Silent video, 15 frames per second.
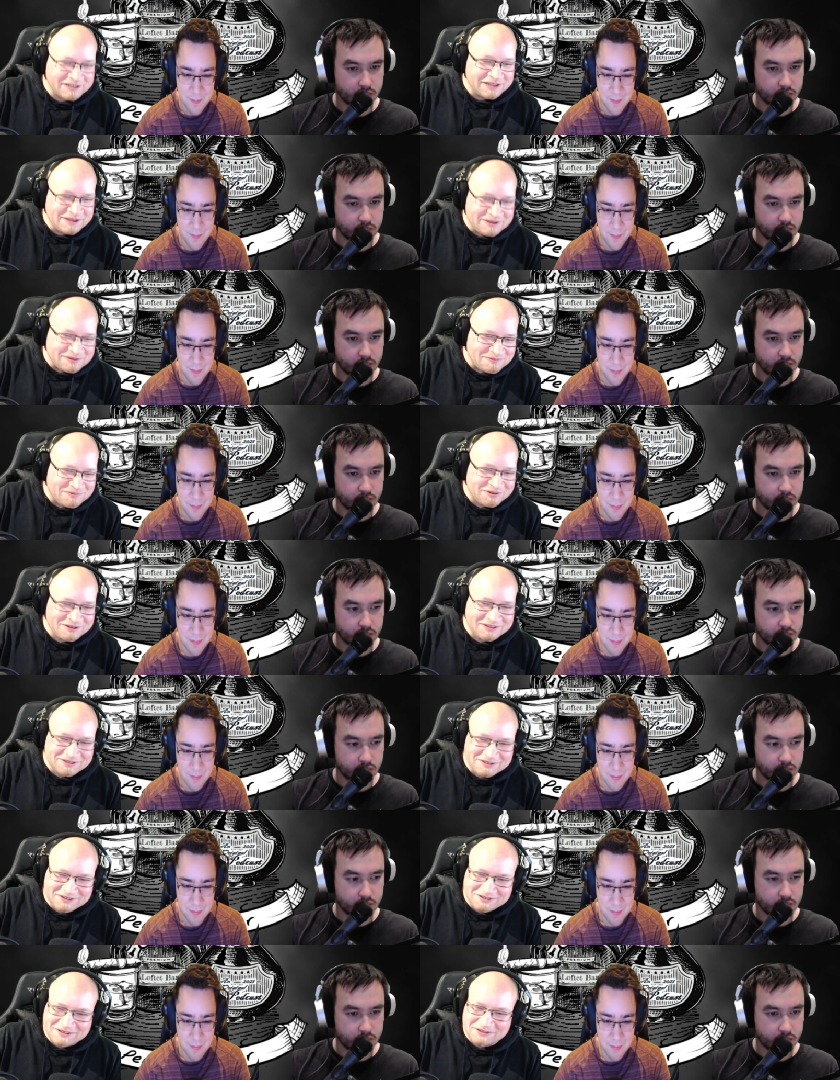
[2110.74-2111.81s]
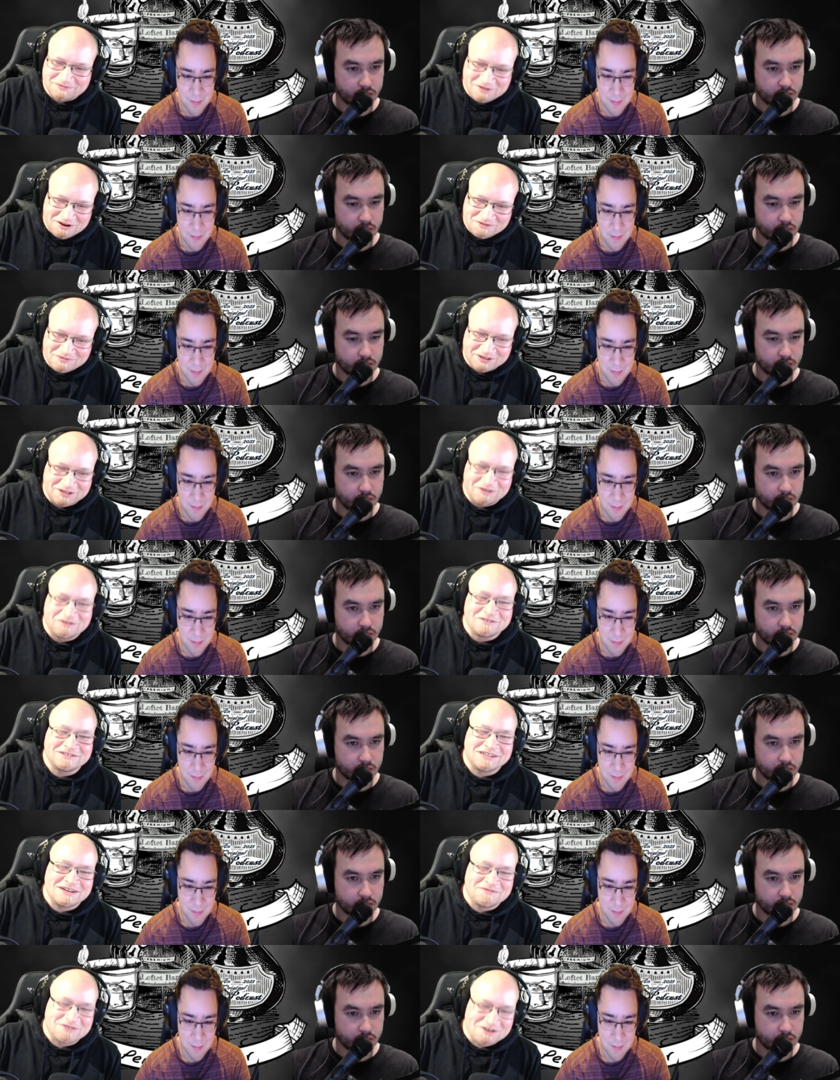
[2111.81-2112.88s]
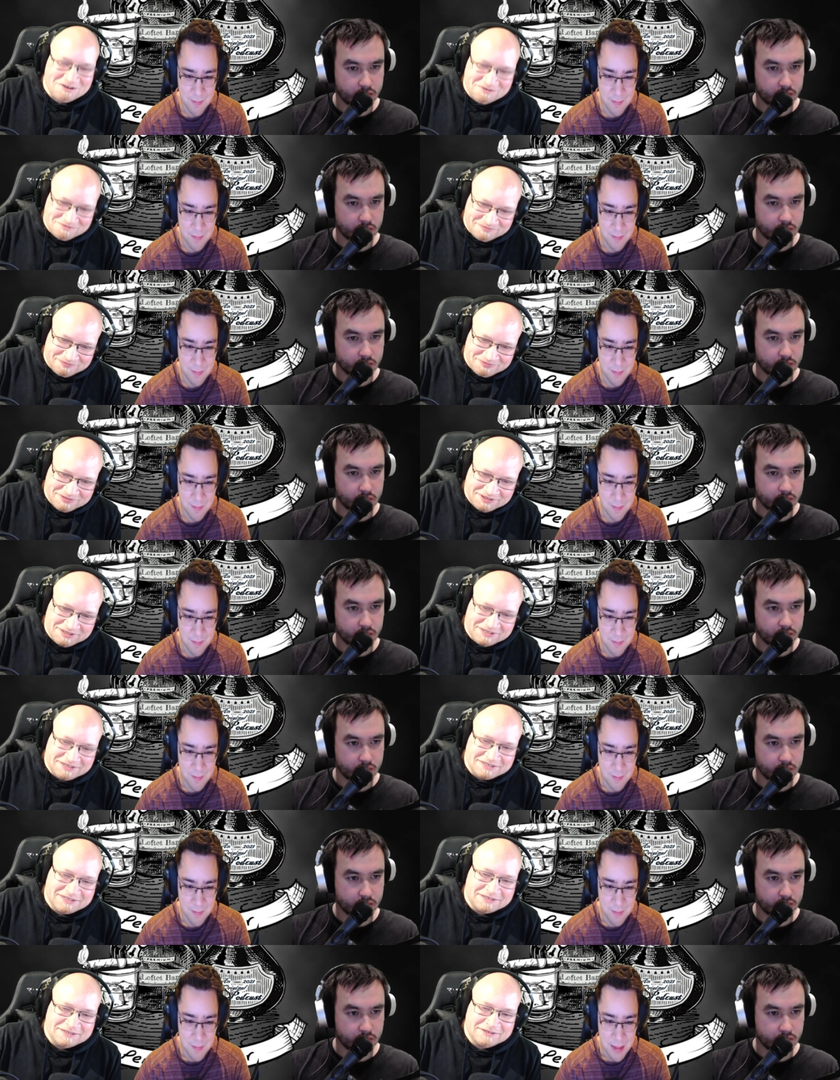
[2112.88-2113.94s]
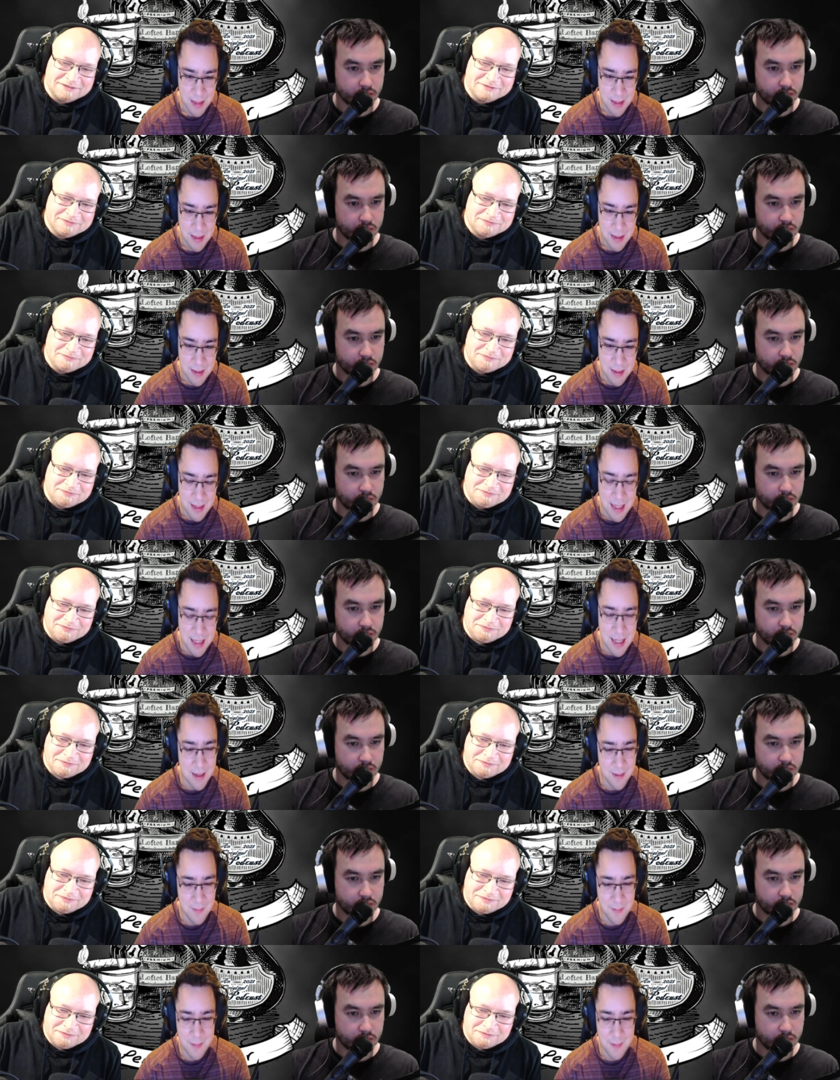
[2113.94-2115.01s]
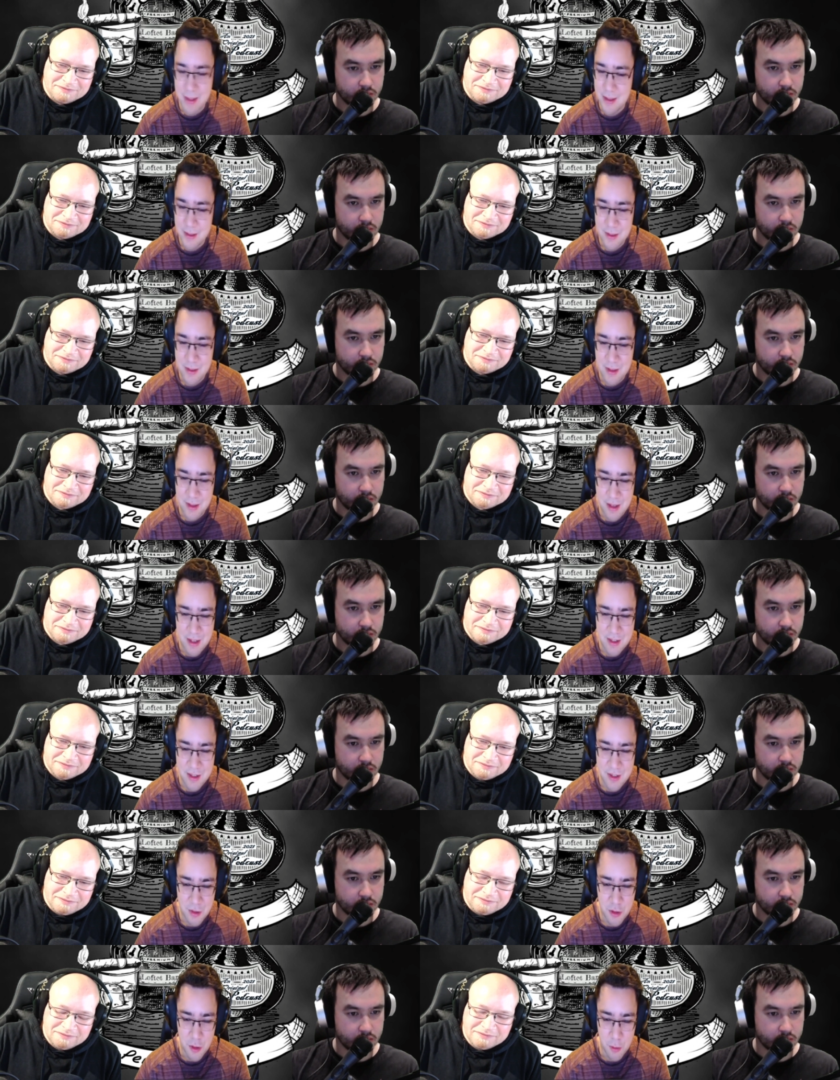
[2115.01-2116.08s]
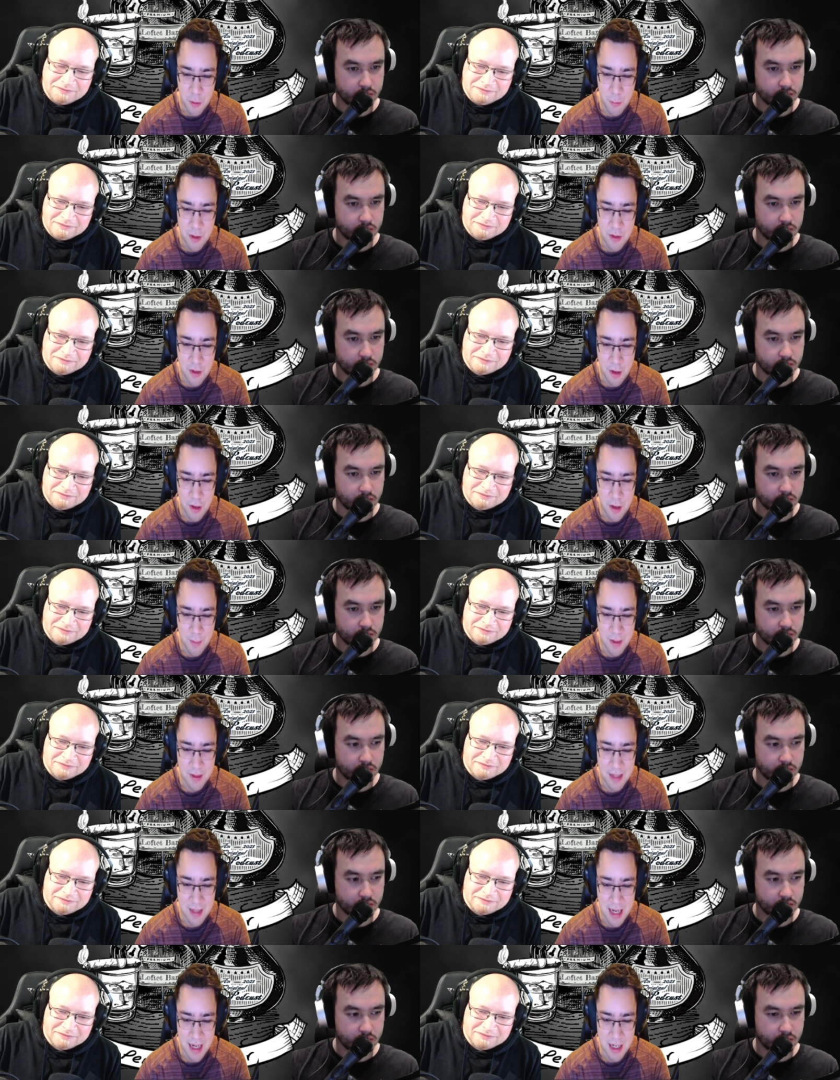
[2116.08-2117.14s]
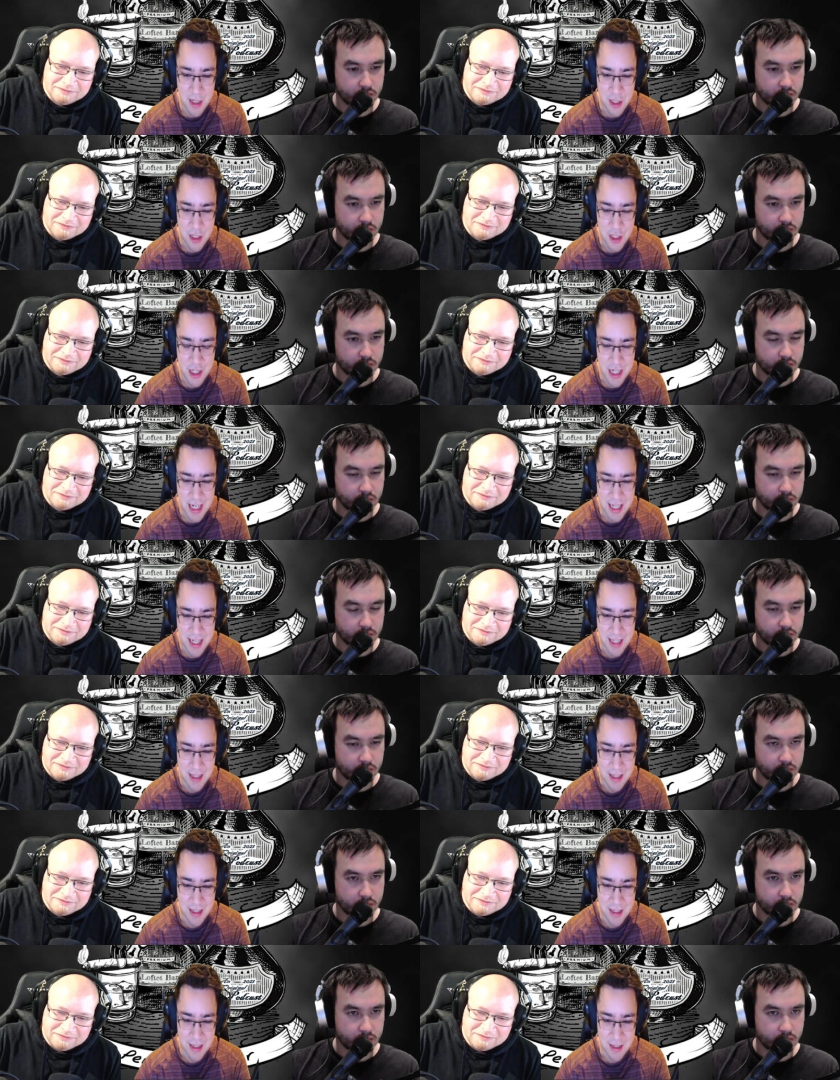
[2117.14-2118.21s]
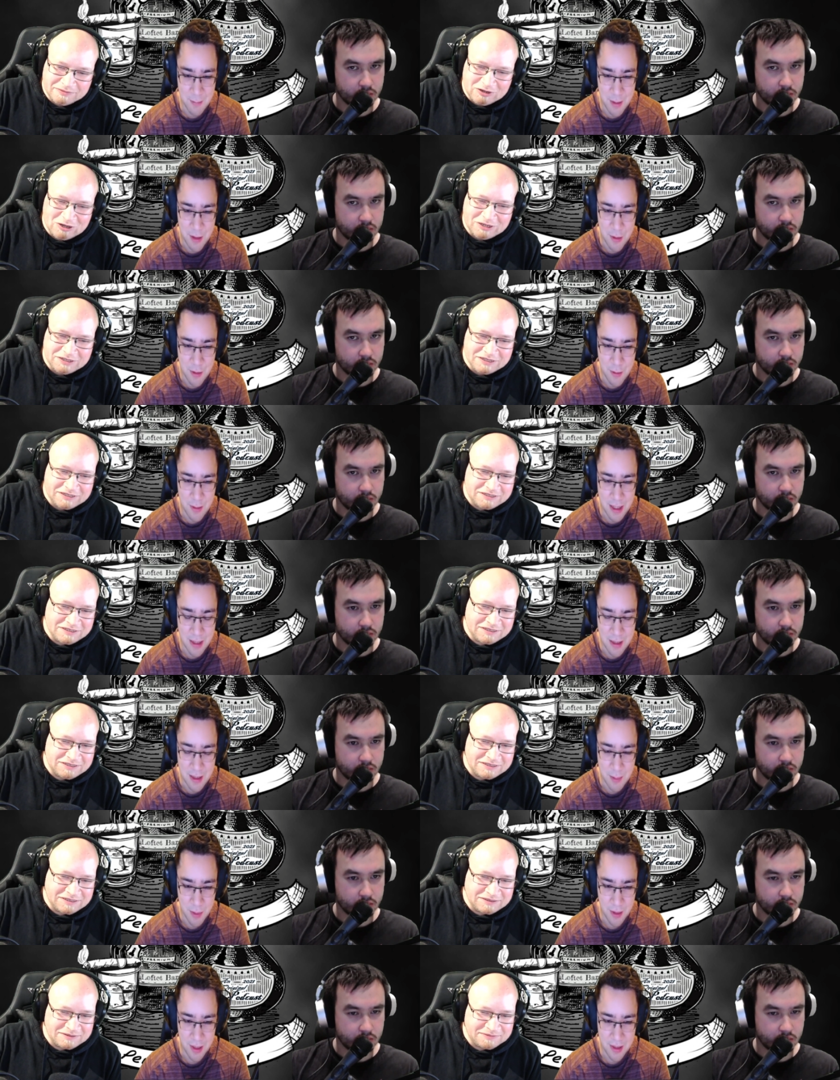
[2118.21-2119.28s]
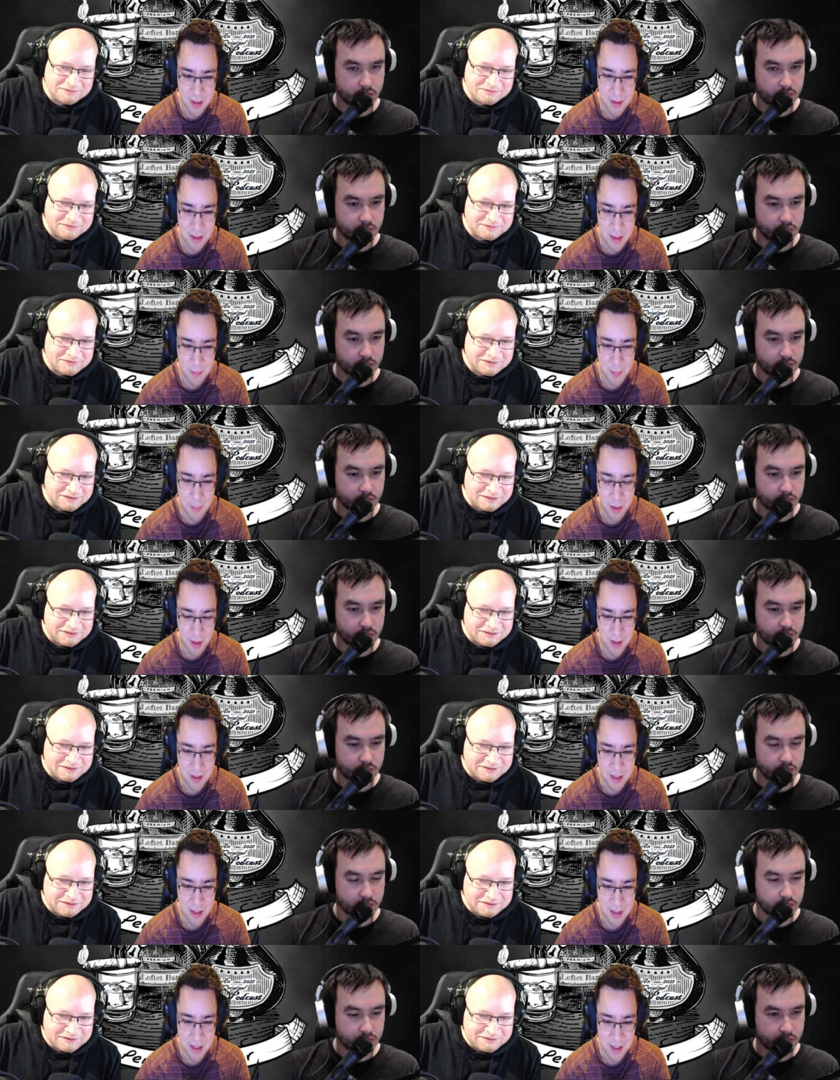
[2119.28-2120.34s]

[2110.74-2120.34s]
Speaker 1: the political environment long time ago.
Speaker 2: Yeah, the, the, I guess there's no retirement age in when politics. you're in the polit in politics